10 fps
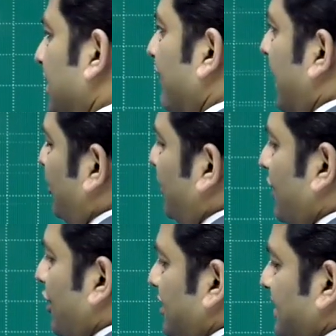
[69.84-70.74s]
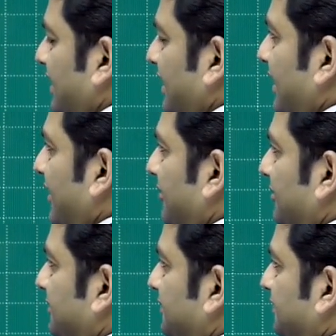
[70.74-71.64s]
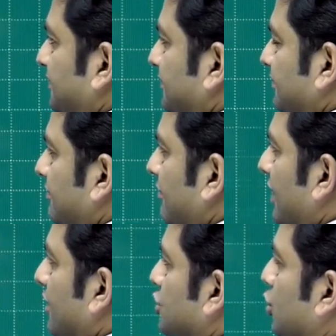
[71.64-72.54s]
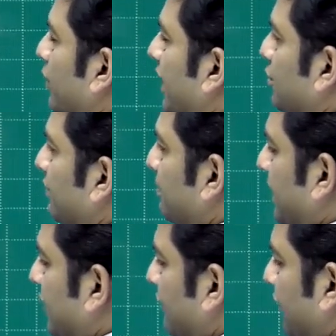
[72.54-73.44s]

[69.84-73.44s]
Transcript: the value of cos theta. So where do we begin